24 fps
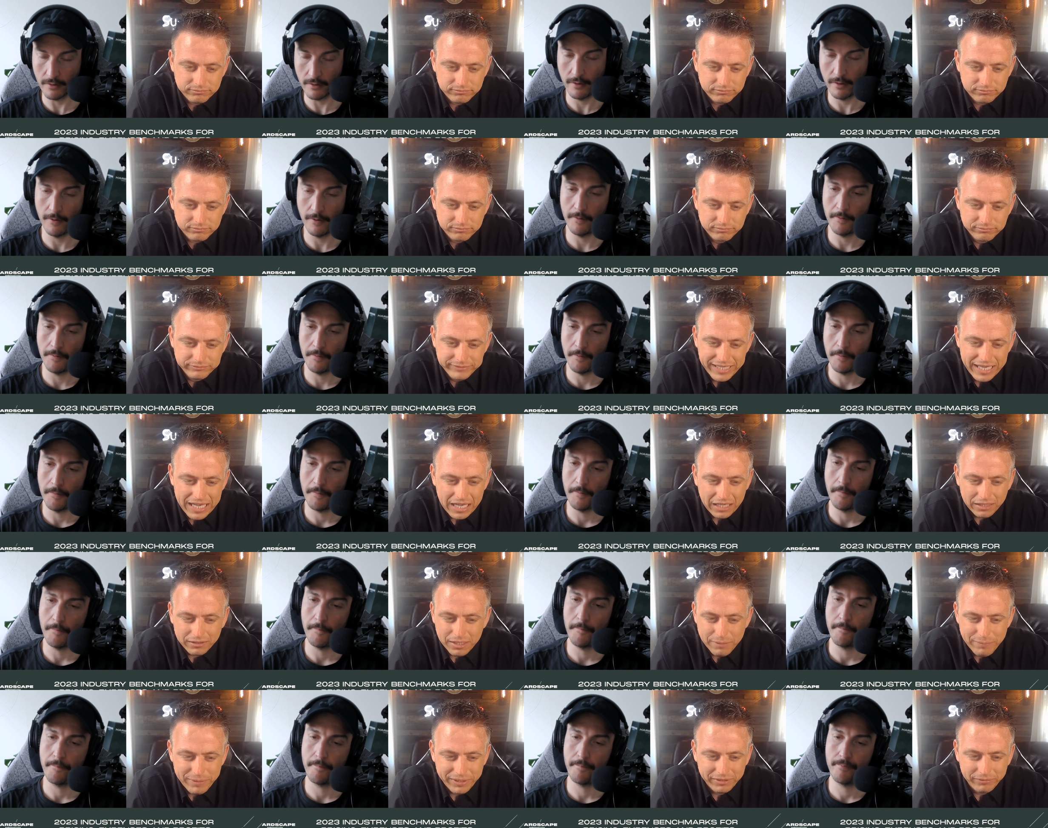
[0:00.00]
Speaker 1: Yeah, I
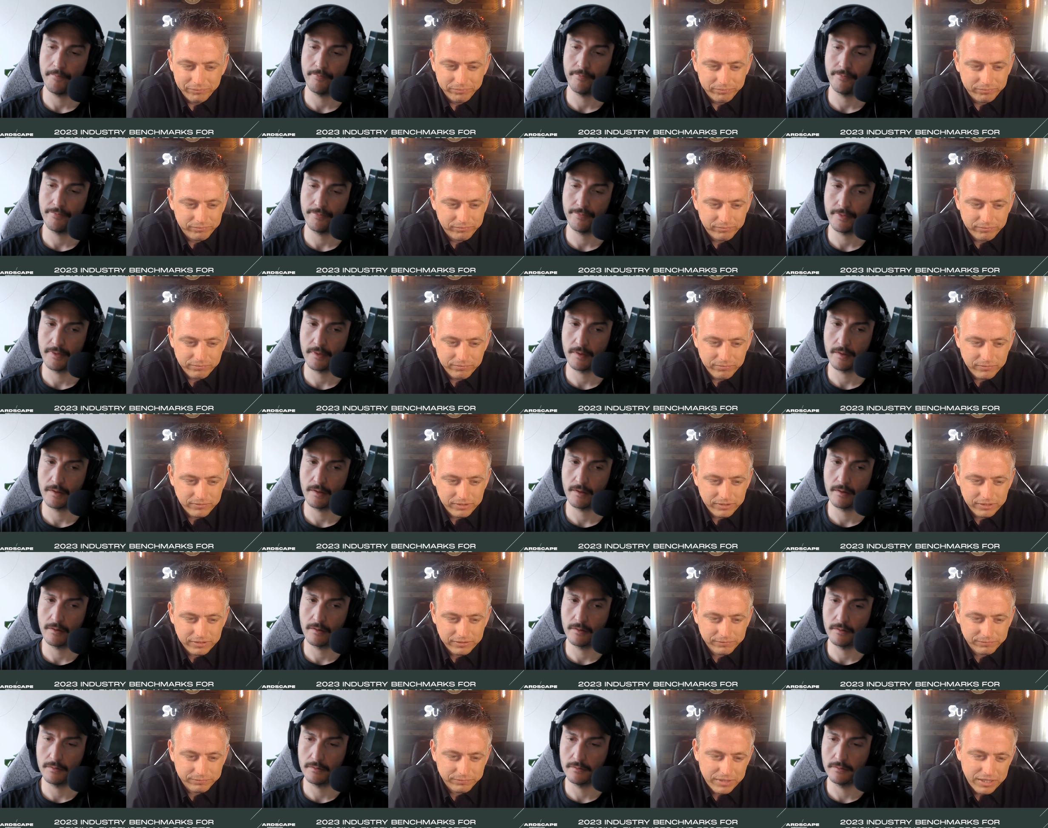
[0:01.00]
mean,
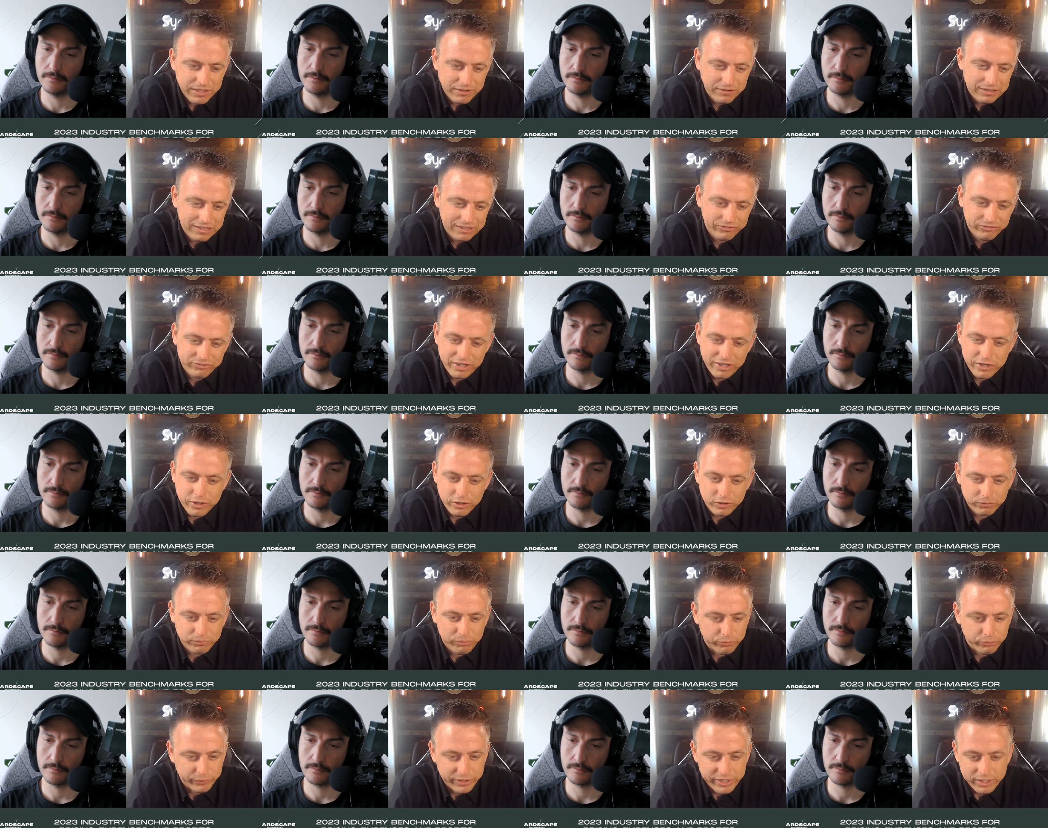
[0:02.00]
let's say you're
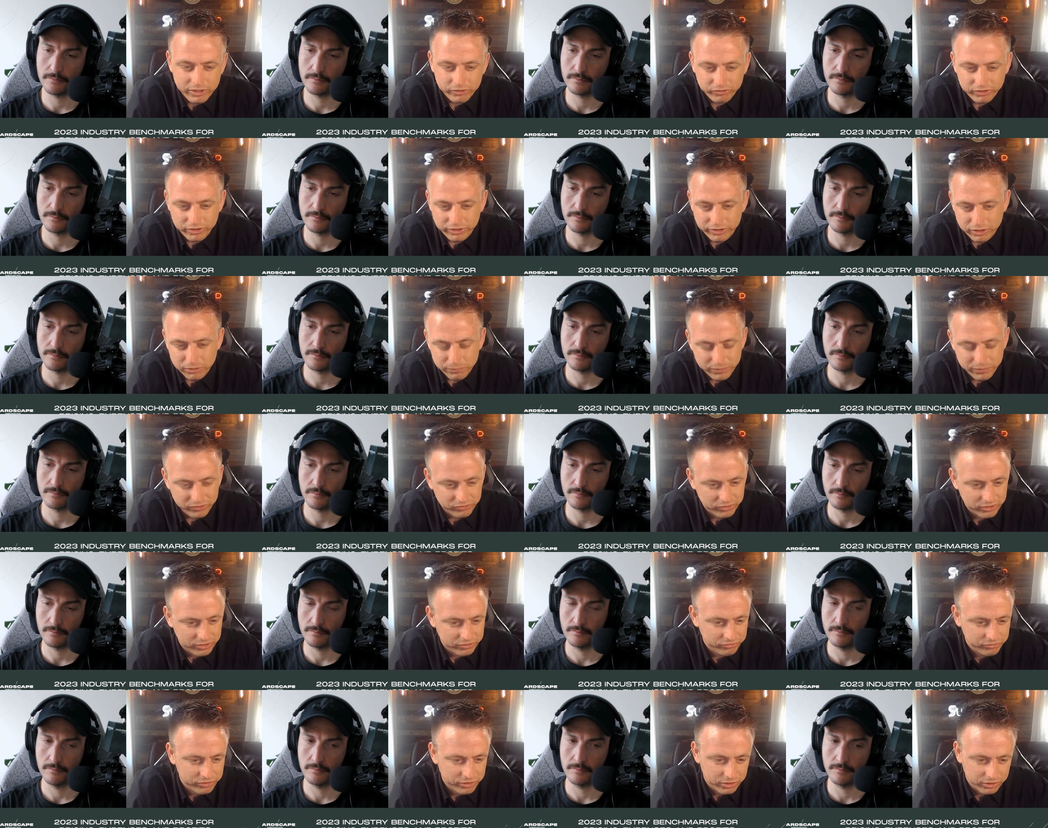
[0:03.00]
three years into your business,
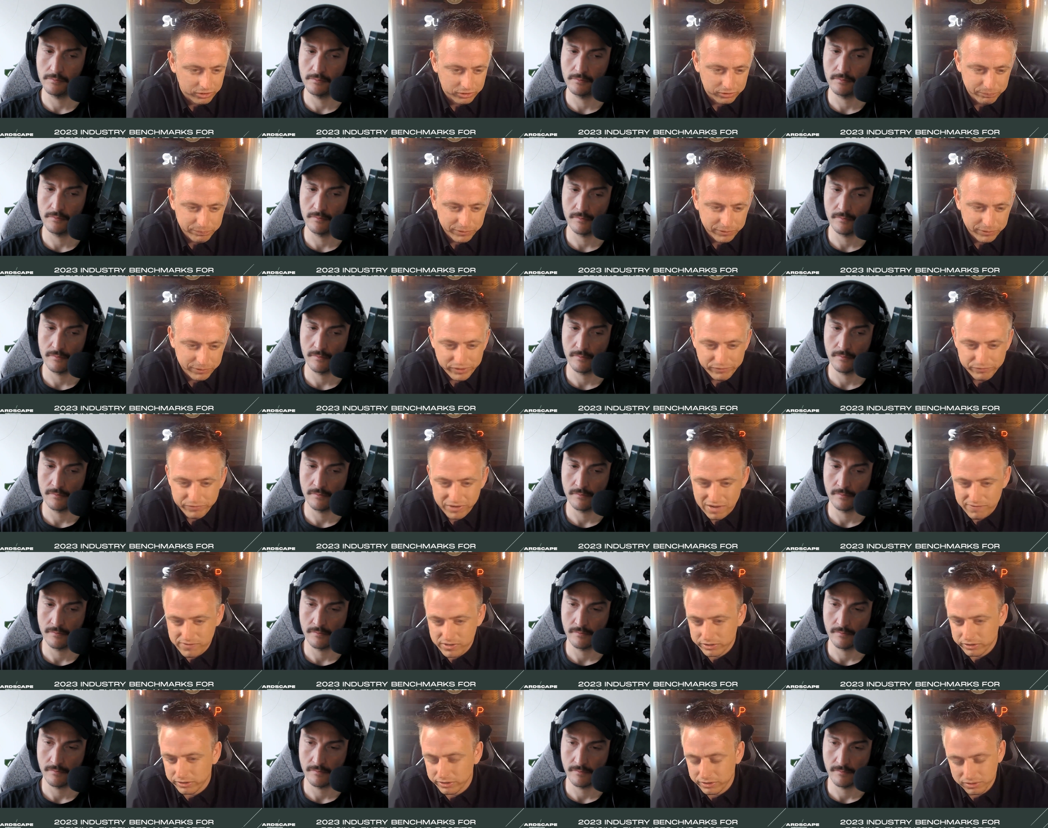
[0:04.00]
you're between five
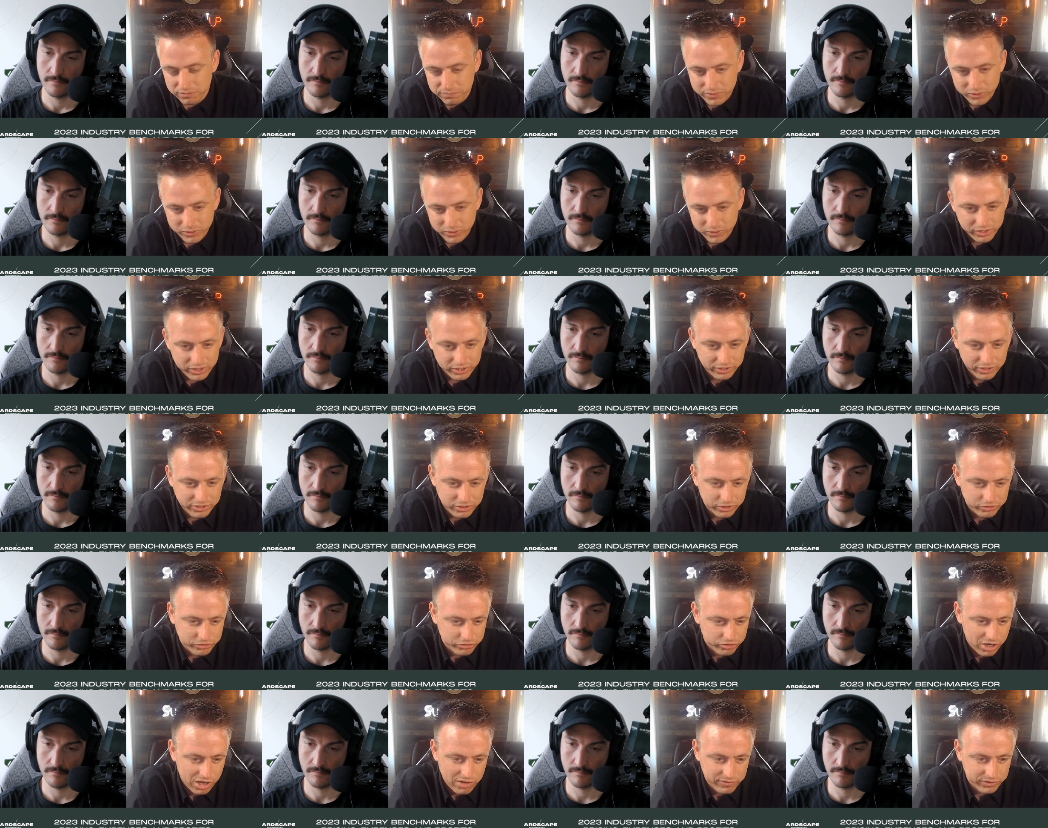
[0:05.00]
hundred and a million, you're
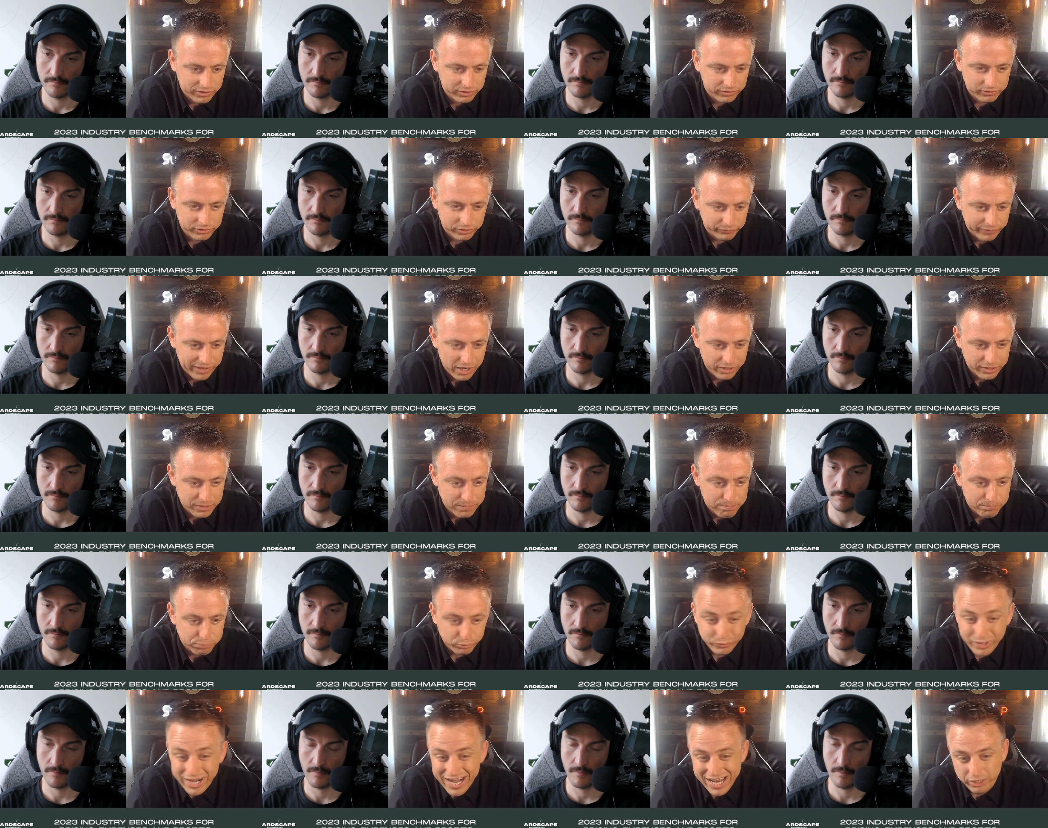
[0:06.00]
driving around in
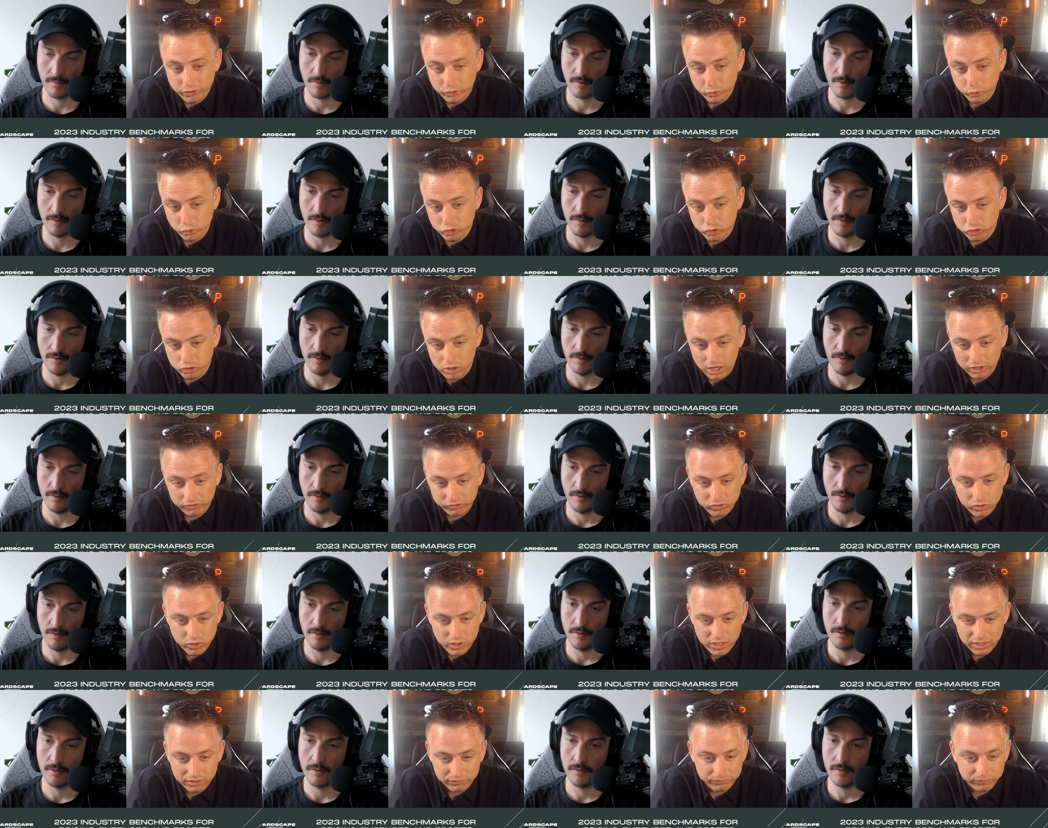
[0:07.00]
brand new trucks, you
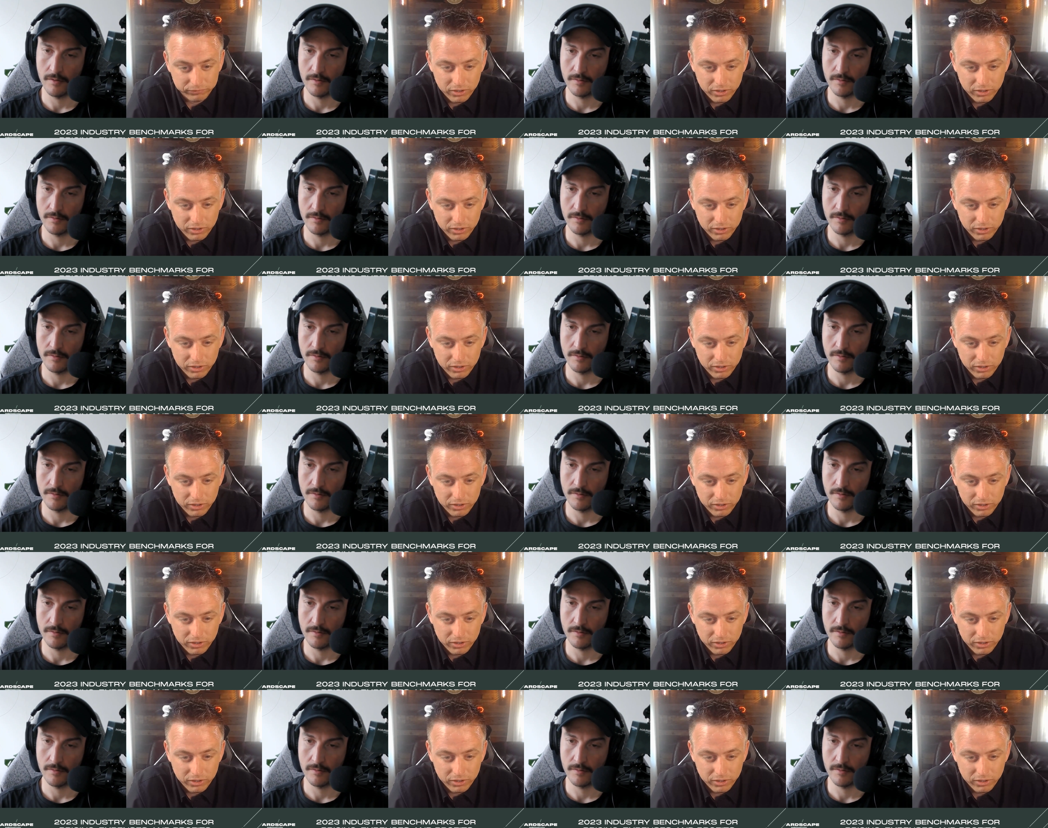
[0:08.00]
have